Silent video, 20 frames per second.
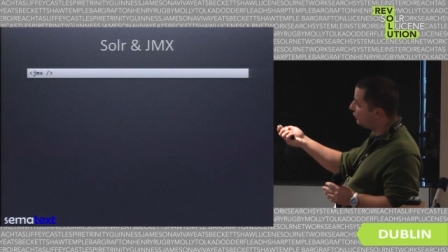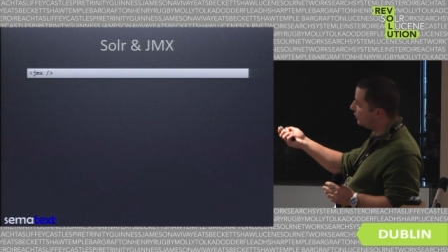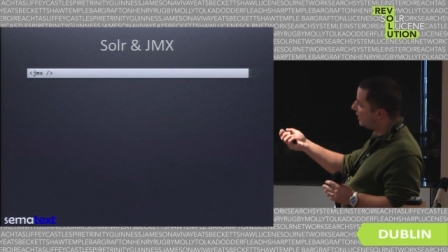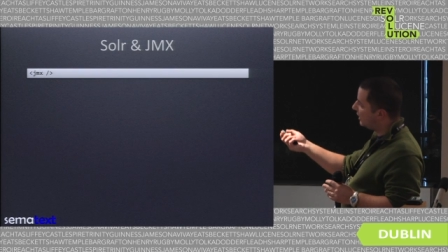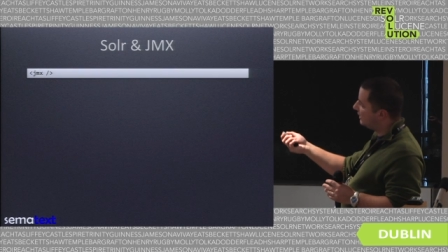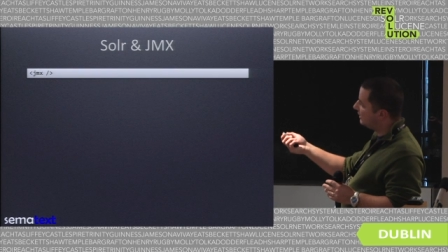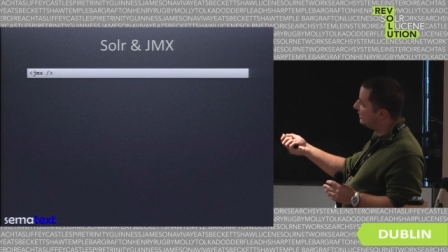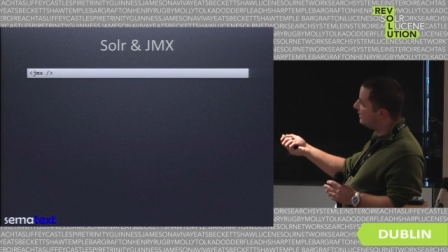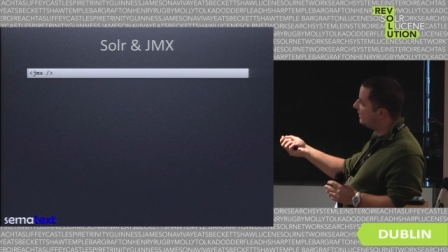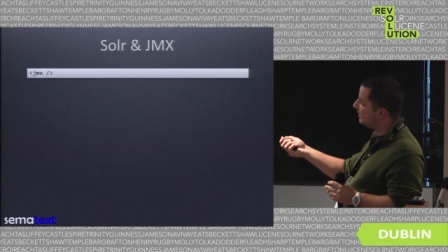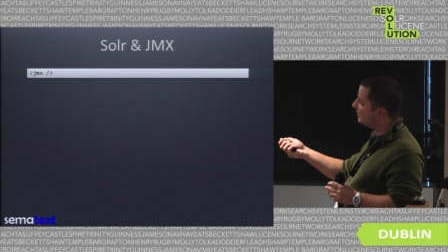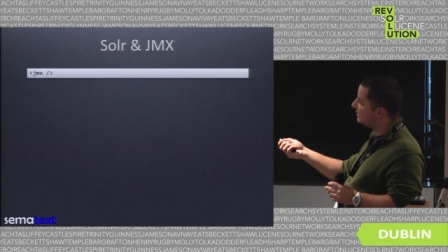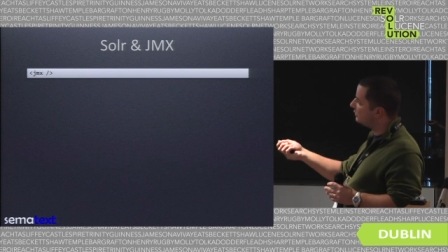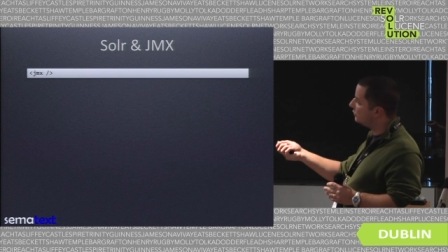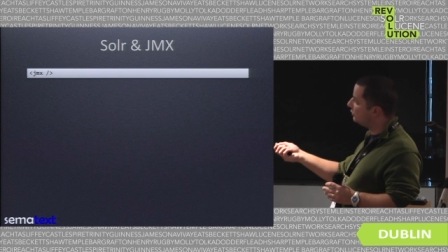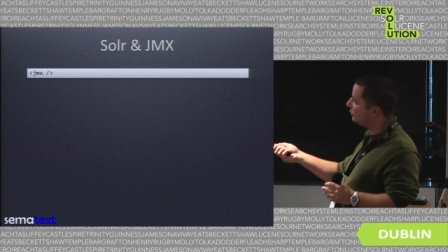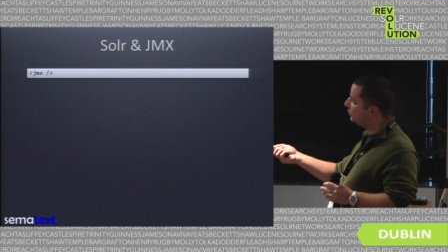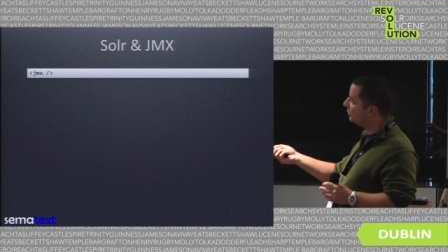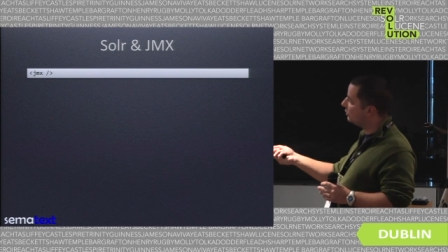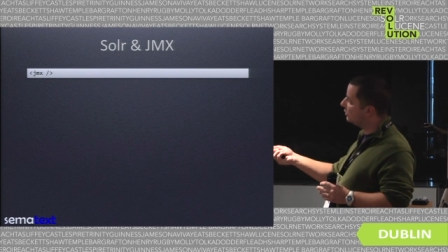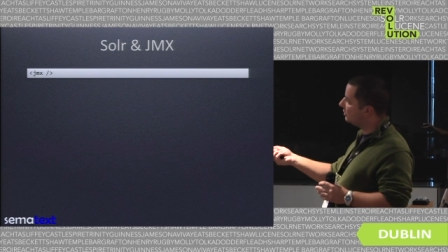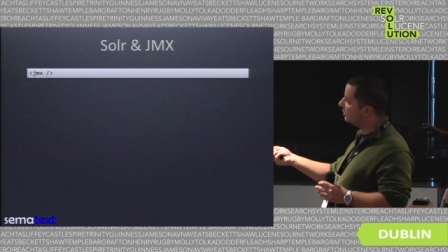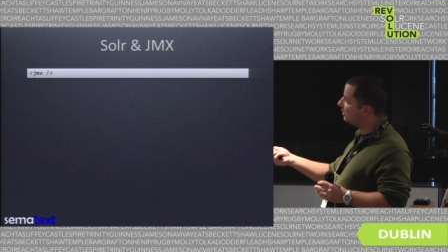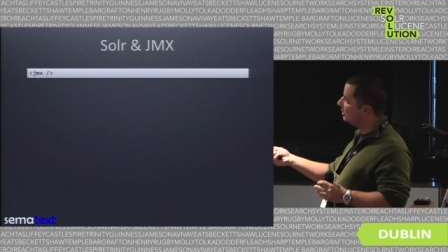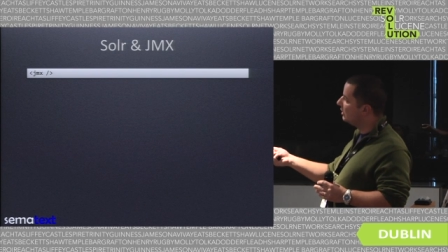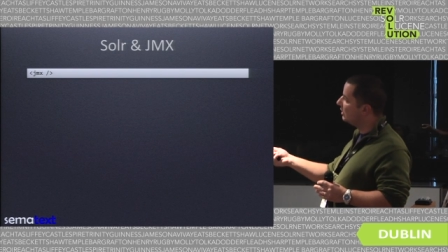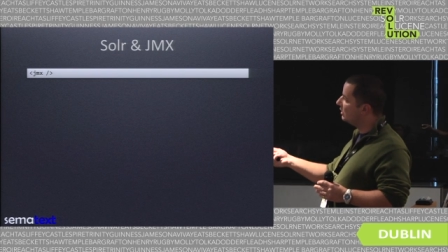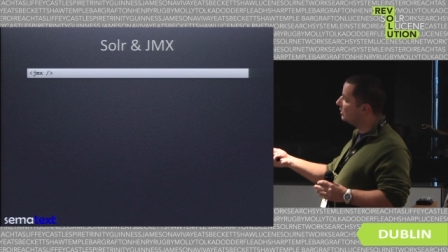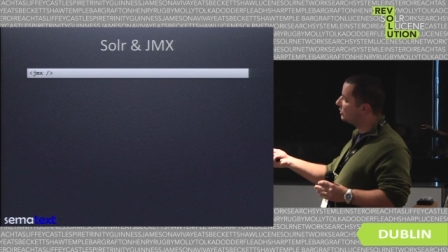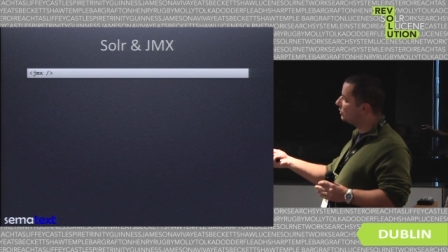you add this to your
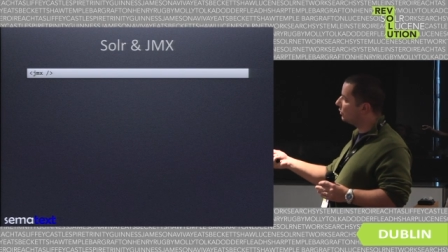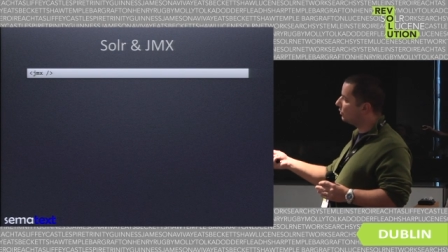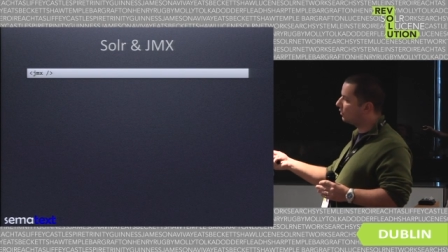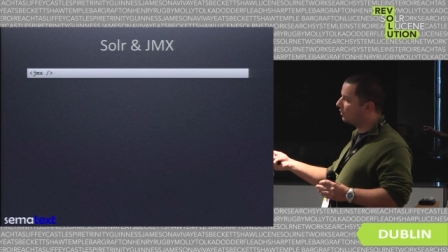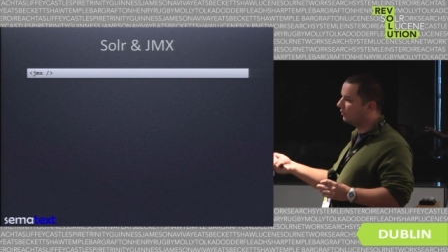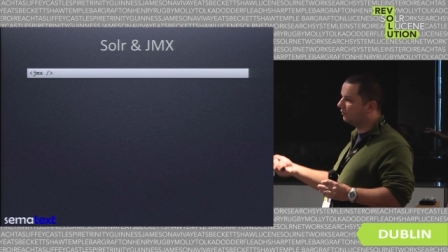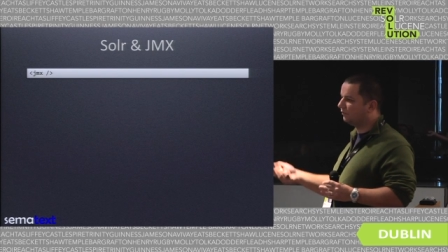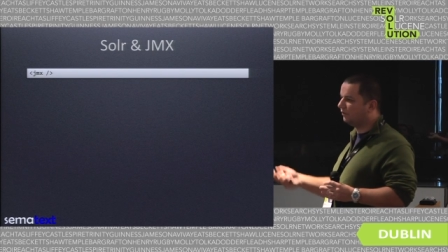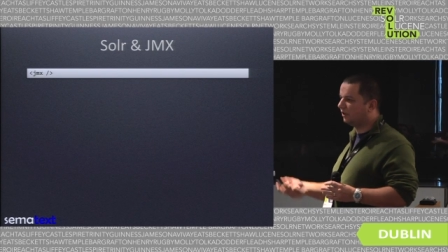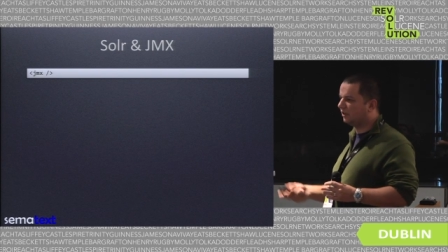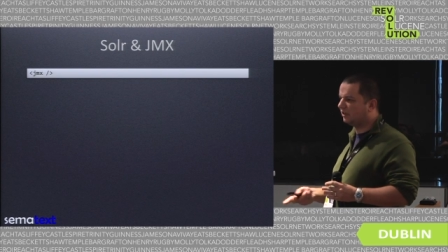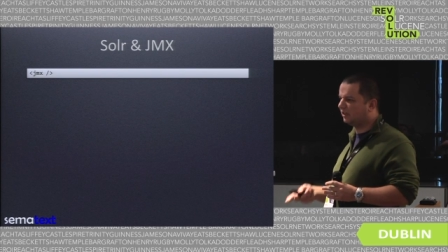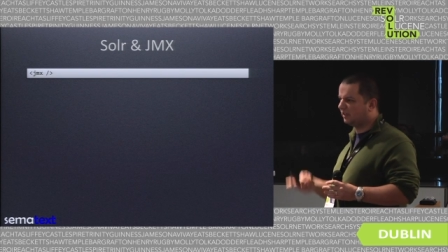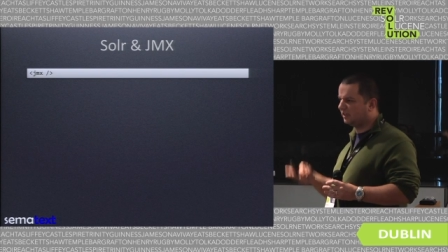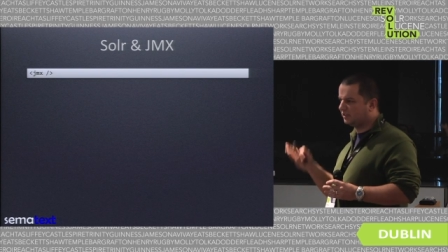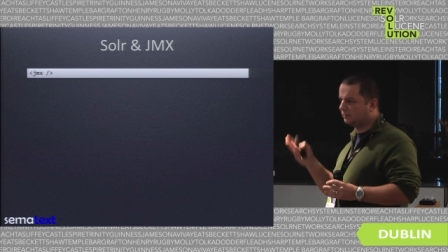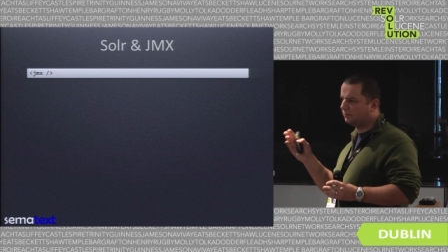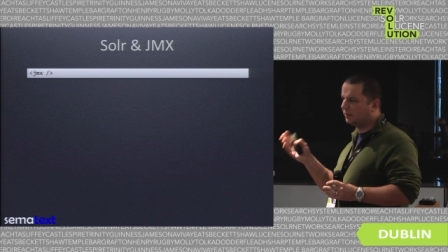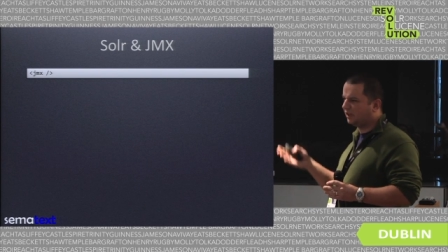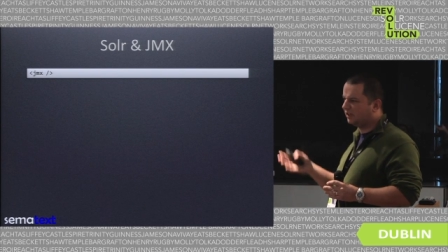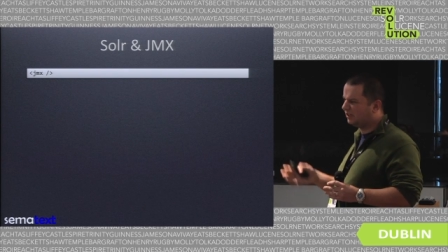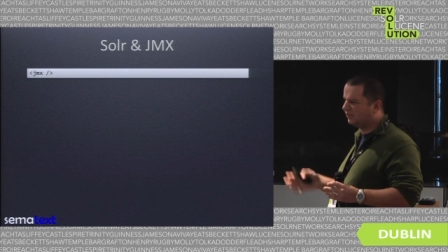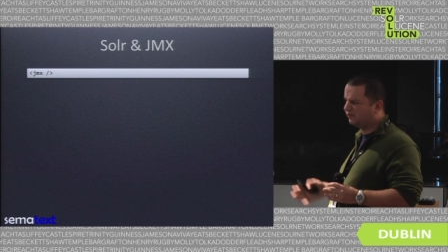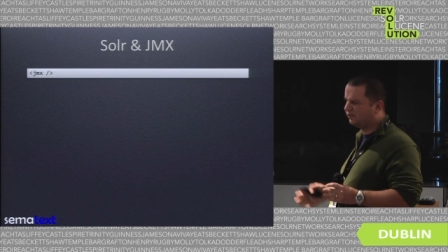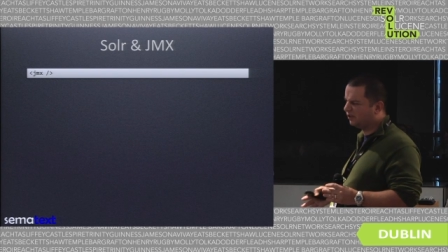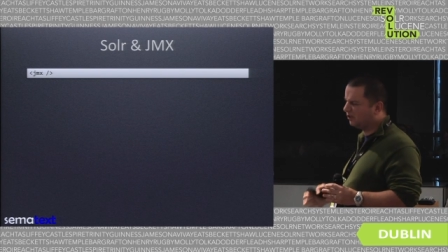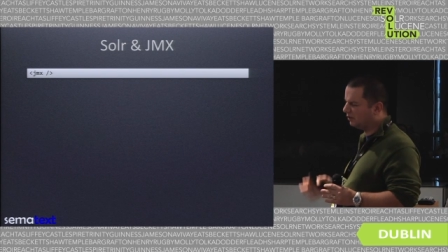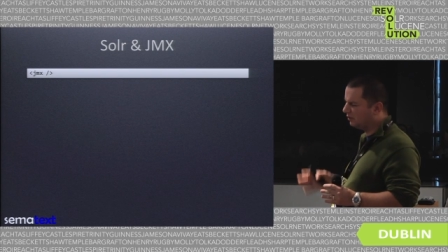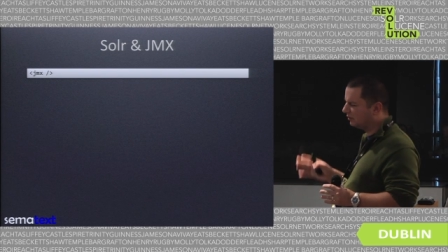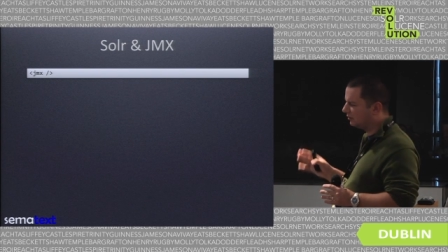Solr config is by
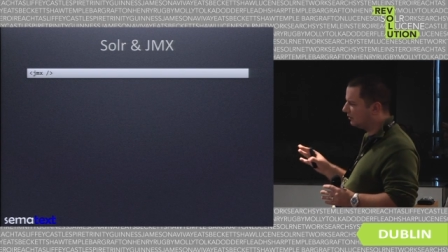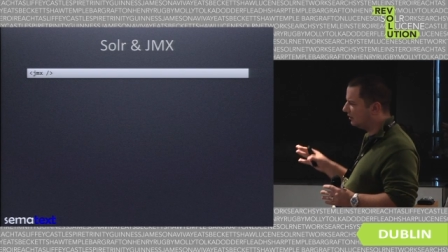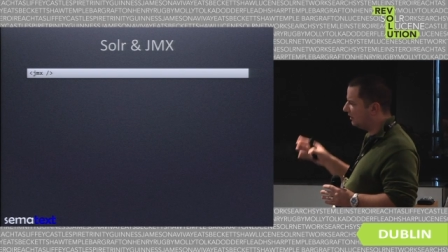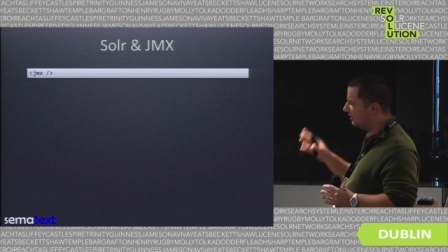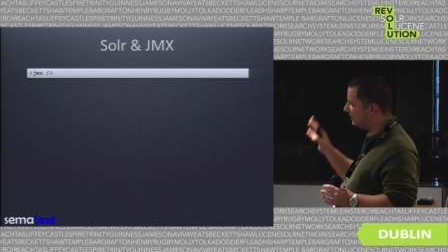default,